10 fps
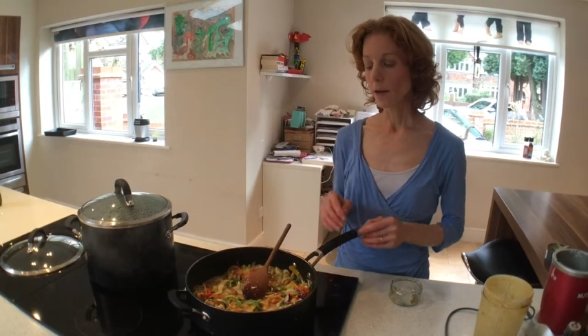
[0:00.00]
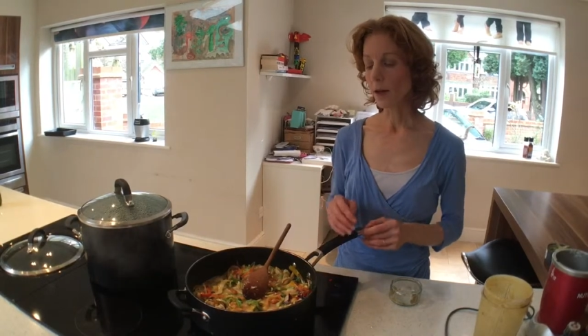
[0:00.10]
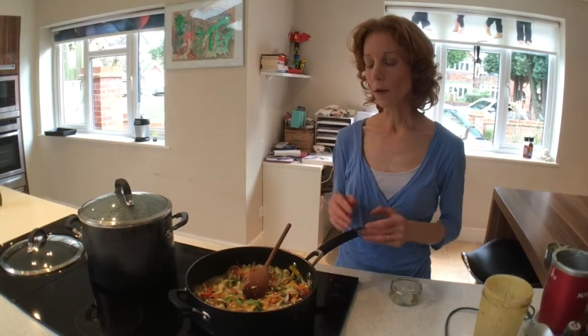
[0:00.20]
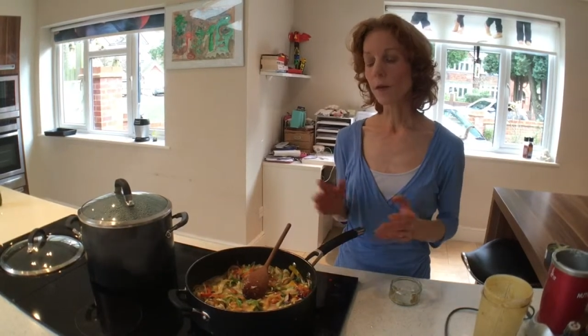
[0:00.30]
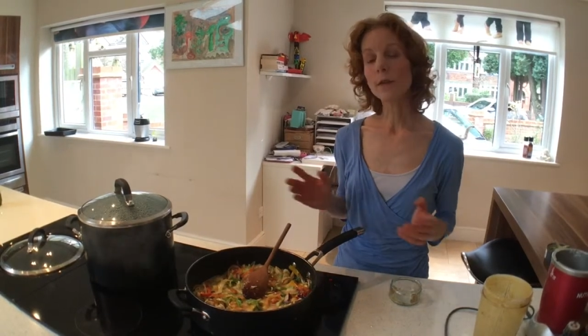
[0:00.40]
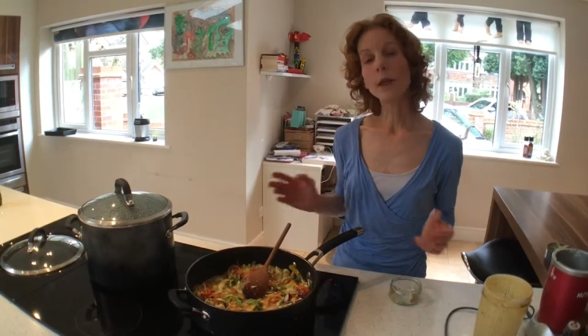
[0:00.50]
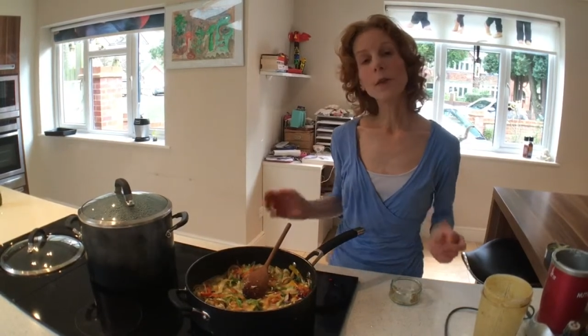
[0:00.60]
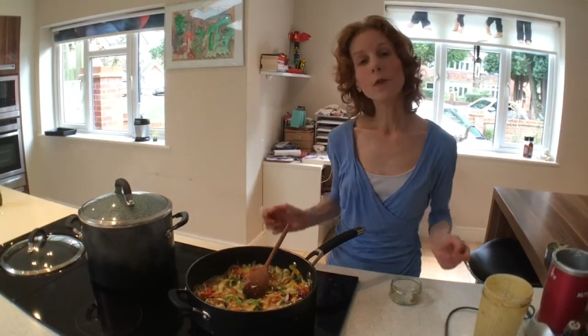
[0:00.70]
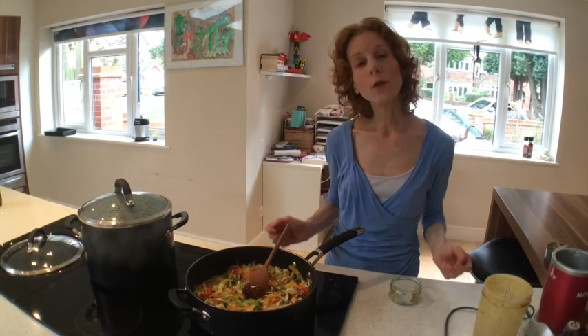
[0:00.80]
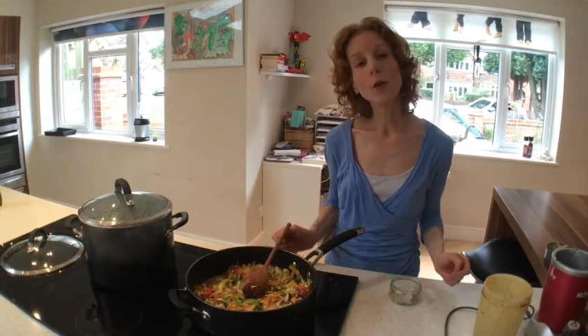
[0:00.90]
Now instead
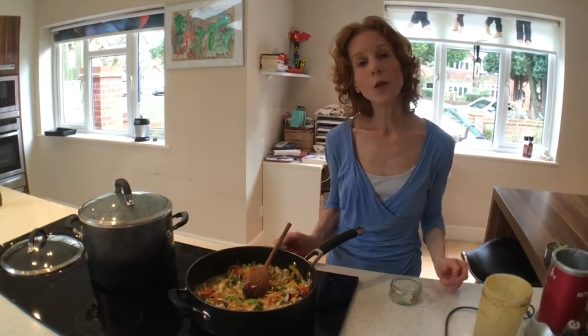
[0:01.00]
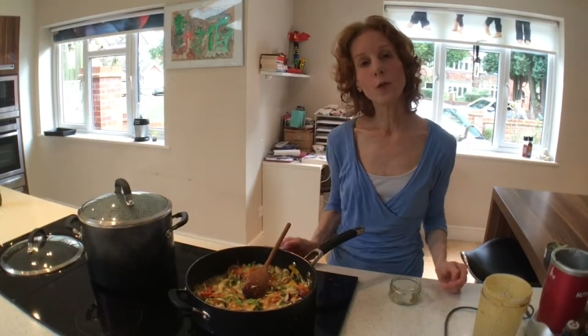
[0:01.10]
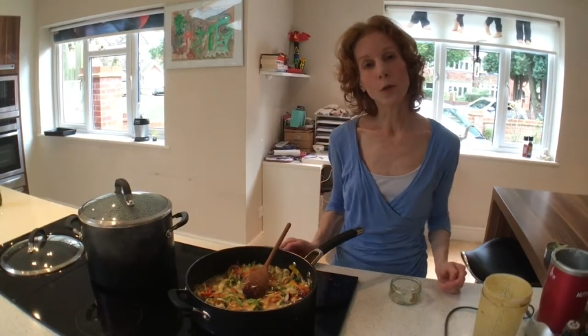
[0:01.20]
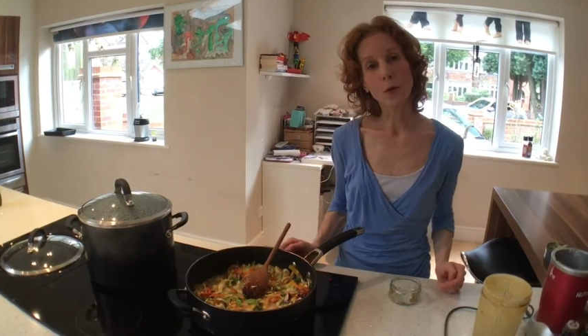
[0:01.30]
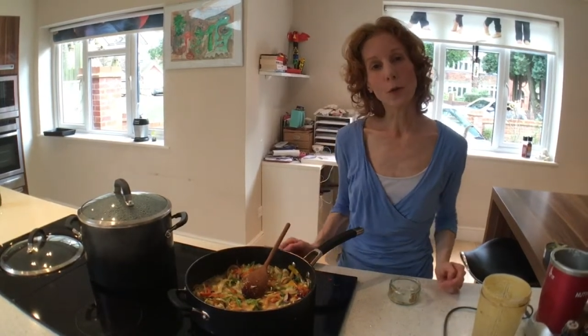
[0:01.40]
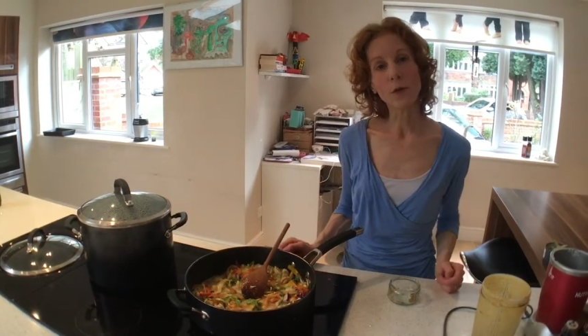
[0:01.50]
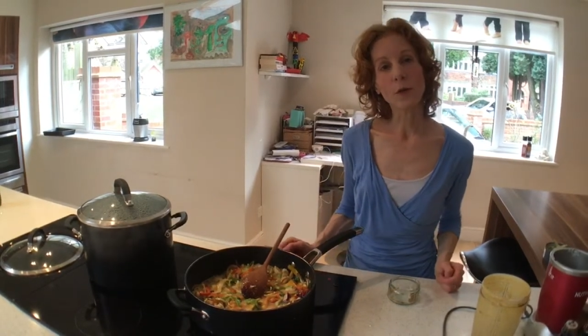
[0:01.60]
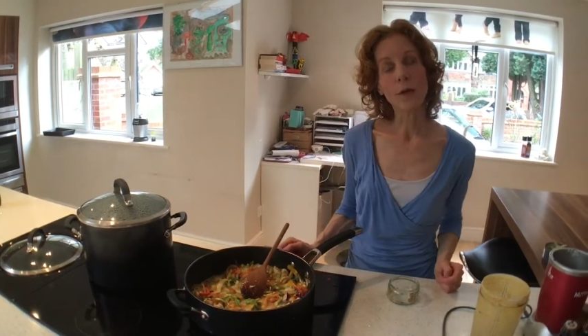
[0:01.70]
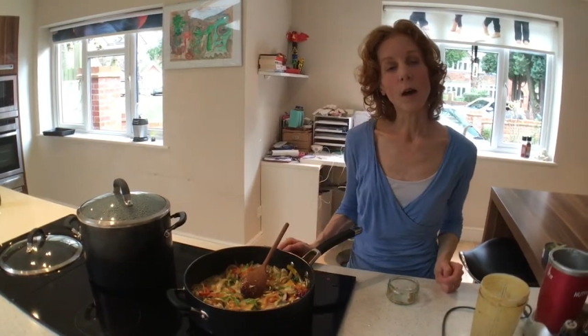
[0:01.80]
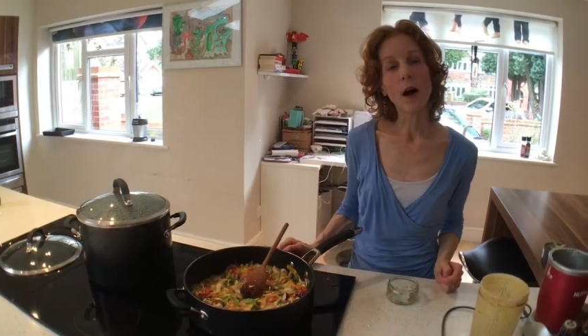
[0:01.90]
of
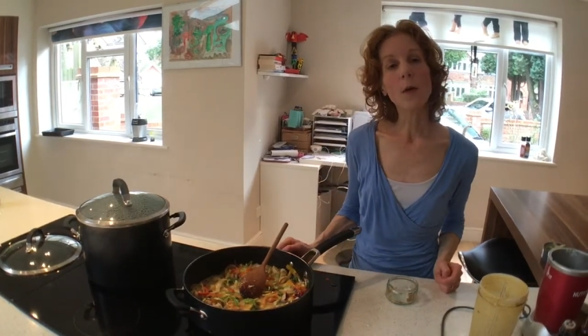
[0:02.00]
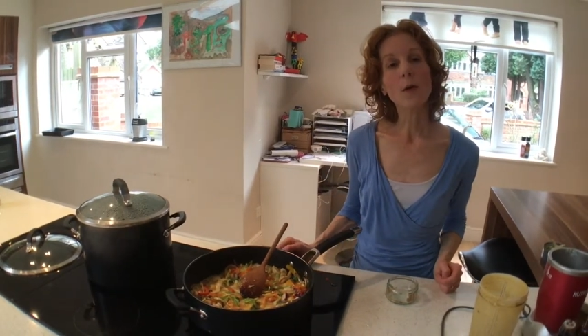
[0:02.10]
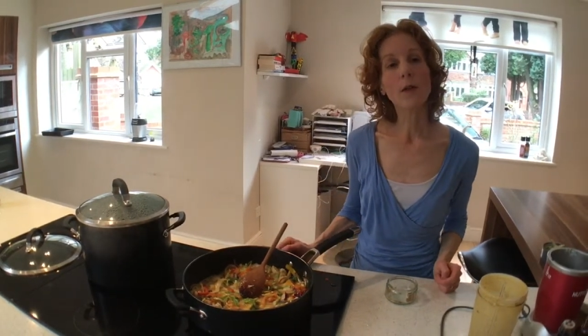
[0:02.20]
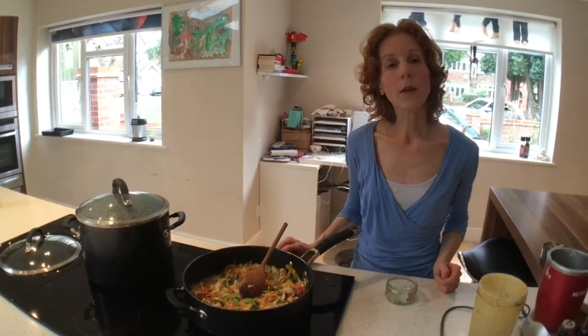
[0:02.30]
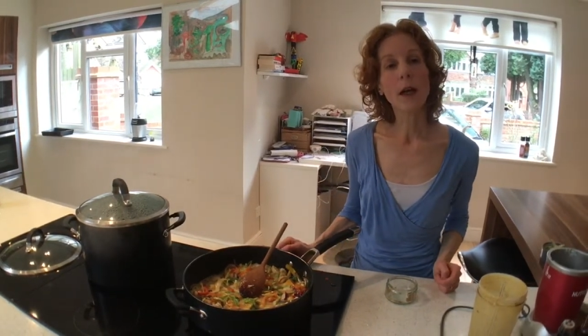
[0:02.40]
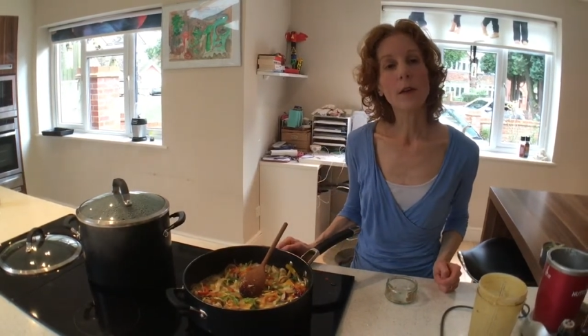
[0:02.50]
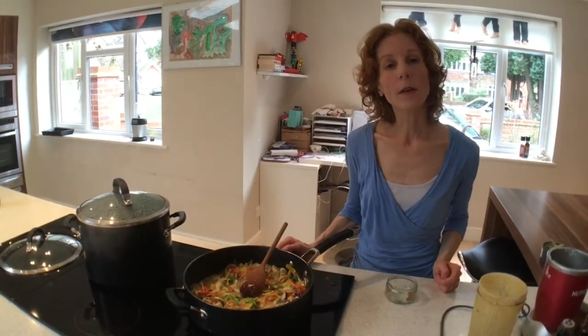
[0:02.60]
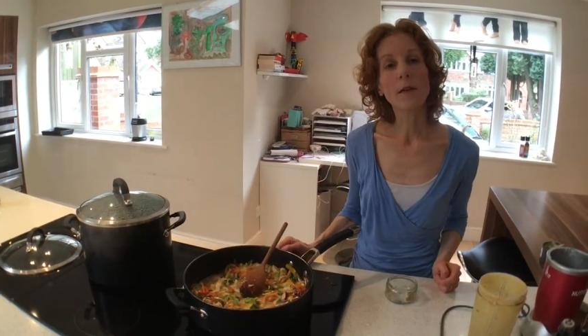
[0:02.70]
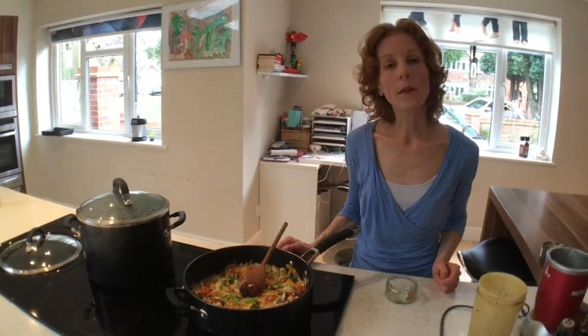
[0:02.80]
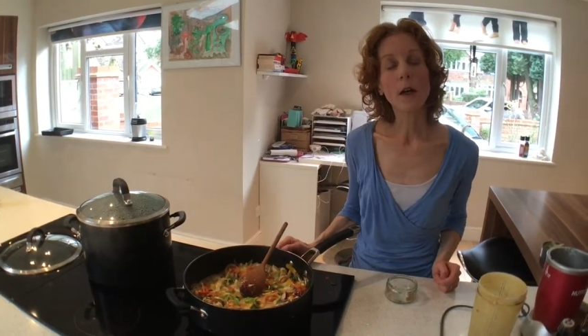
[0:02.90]
noodles, I want to get
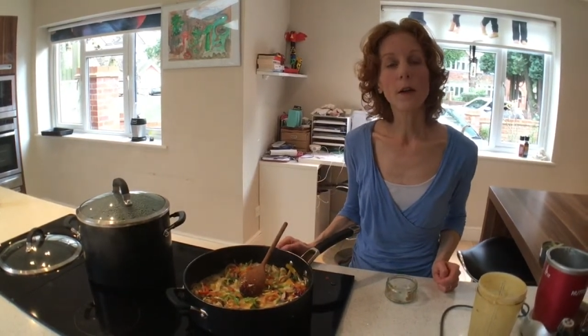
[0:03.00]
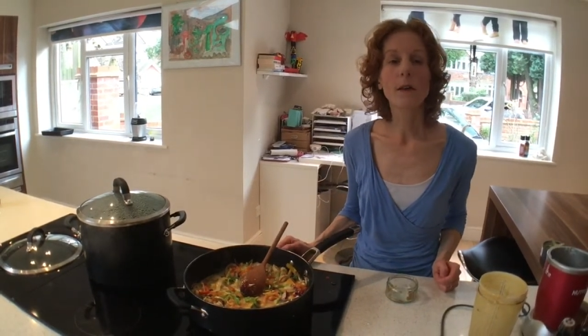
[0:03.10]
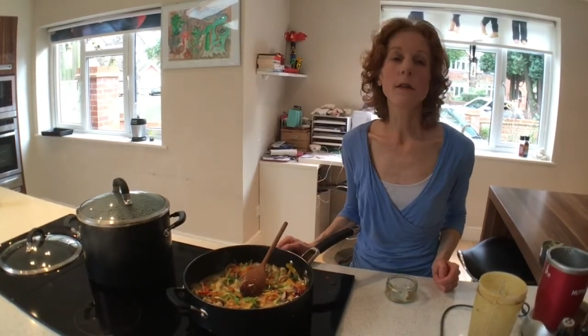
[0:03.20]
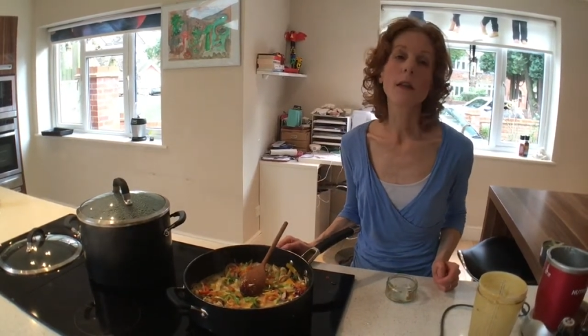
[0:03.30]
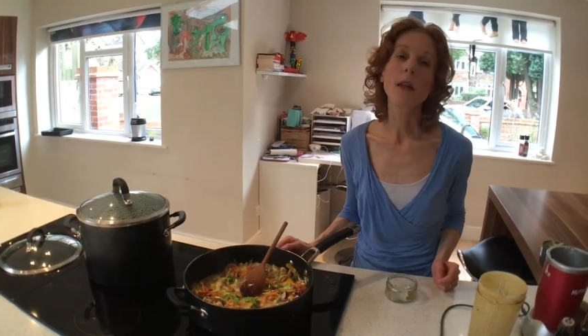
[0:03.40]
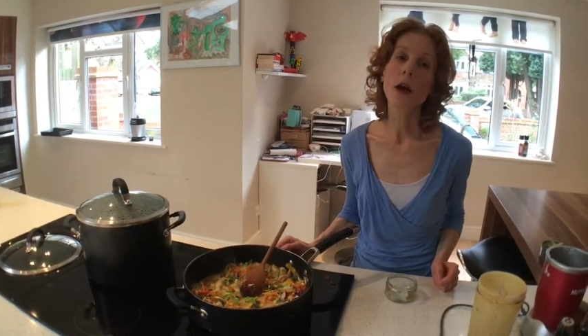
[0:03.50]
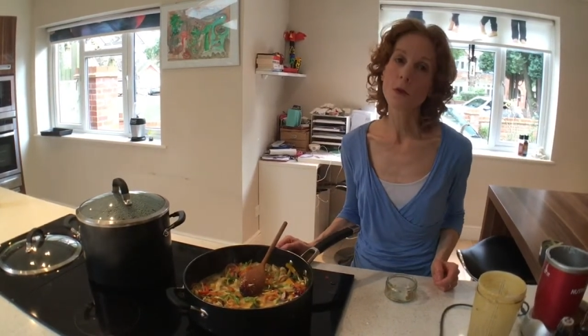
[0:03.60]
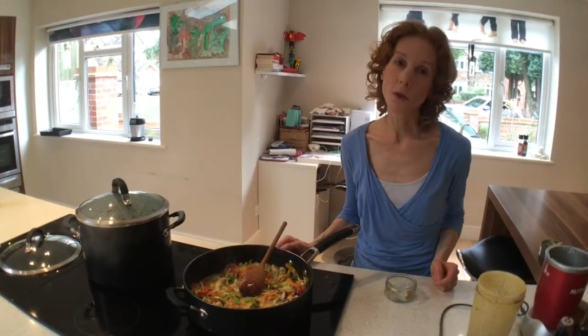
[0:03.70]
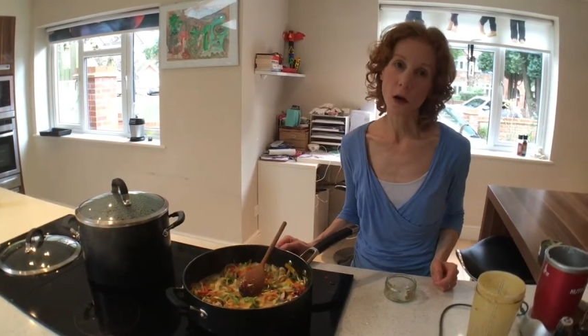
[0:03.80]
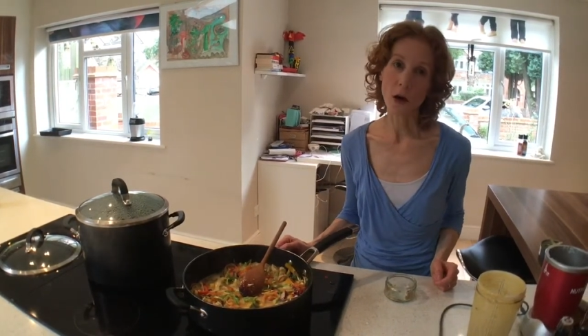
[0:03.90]
this nice and
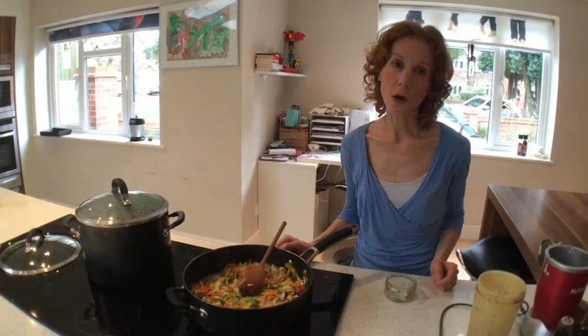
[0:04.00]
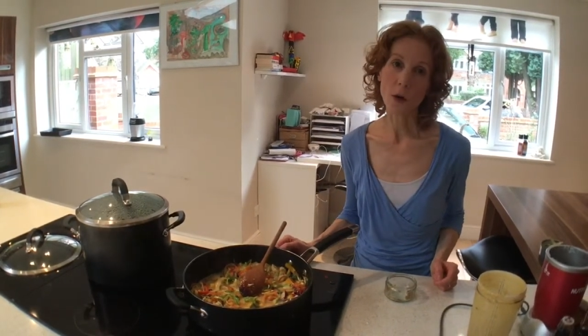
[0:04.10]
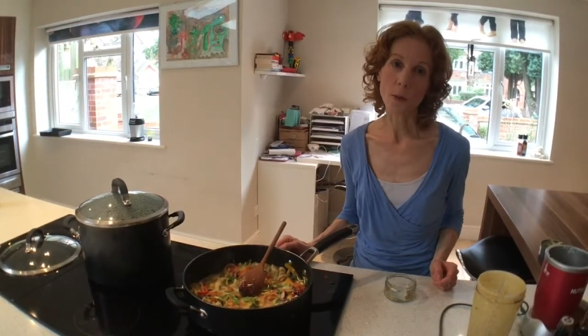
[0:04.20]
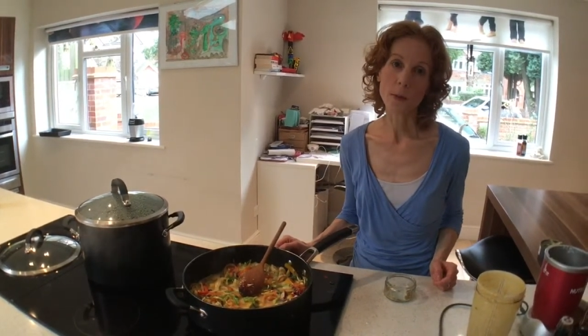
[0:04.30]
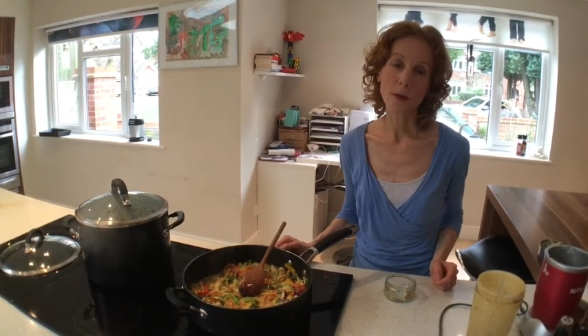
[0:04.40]
low carb.